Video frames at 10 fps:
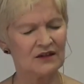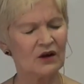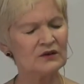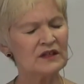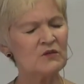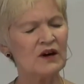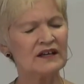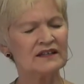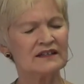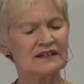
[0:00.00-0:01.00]
Only
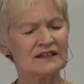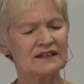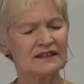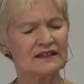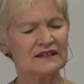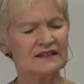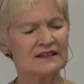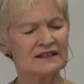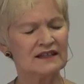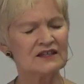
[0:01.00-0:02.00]
one.
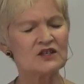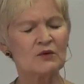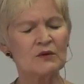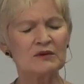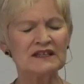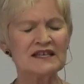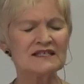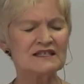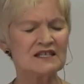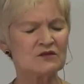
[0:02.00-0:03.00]
And so we
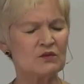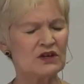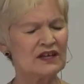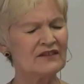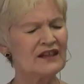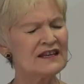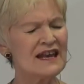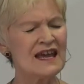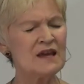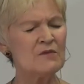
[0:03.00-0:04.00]
release this word in the
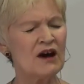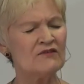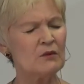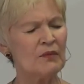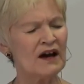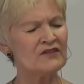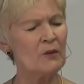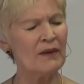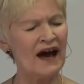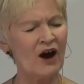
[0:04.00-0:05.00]
name of and by
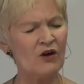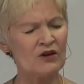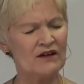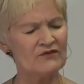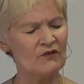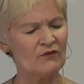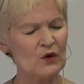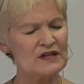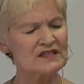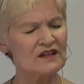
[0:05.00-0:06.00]
the power of the
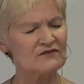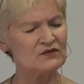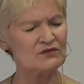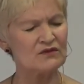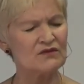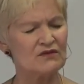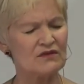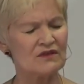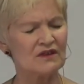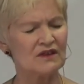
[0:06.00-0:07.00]
voice of
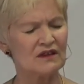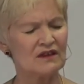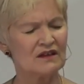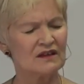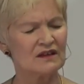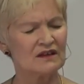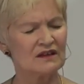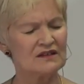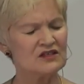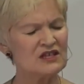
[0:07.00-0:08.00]
truth,
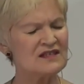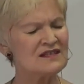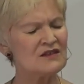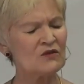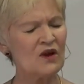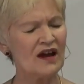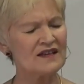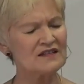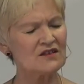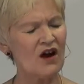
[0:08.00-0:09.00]
Jesus the
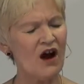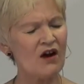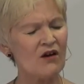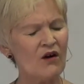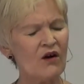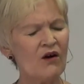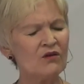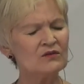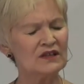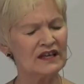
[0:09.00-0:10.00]
Christ, our
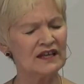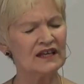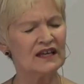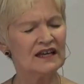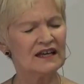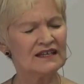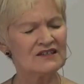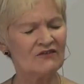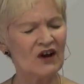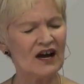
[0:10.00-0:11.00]
only
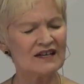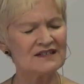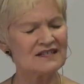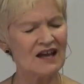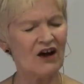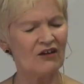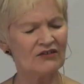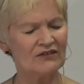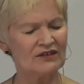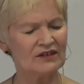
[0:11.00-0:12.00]
divine self.
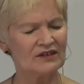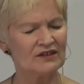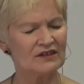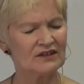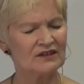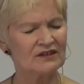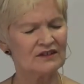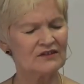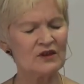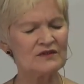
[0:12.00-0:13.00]

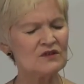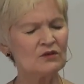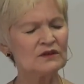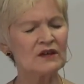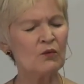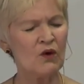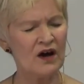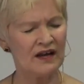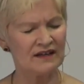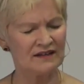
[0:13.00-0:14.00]
There is only
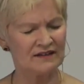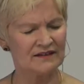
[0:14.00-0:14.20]
one.